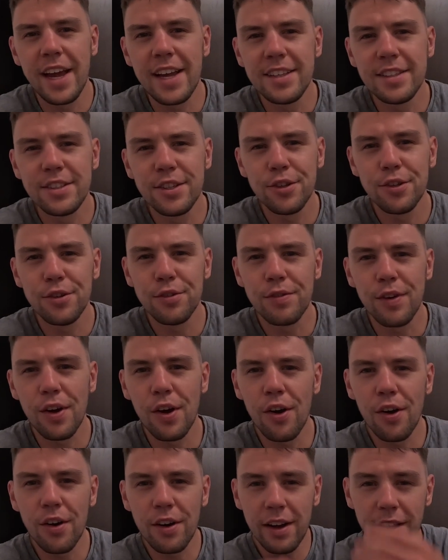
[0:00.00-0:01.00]
day 2
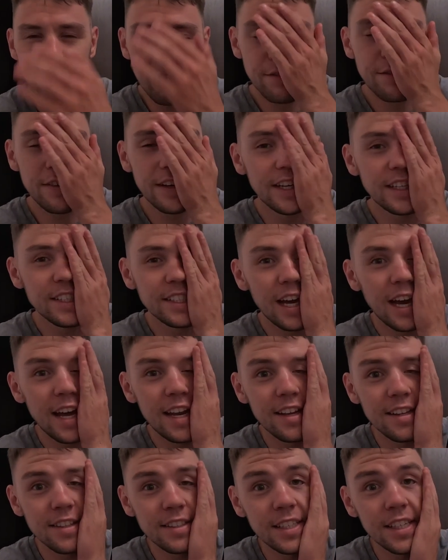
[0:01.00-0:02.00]
vlog. I finished
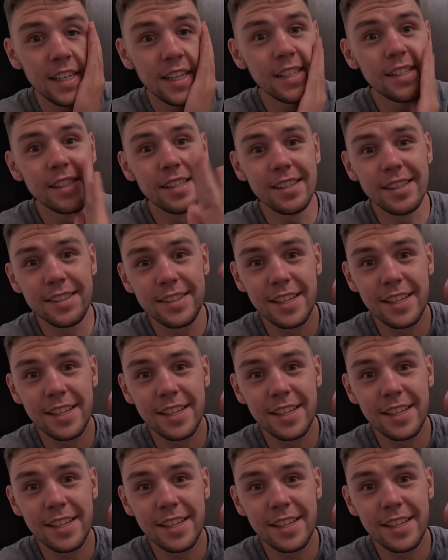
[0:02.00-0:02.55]
editing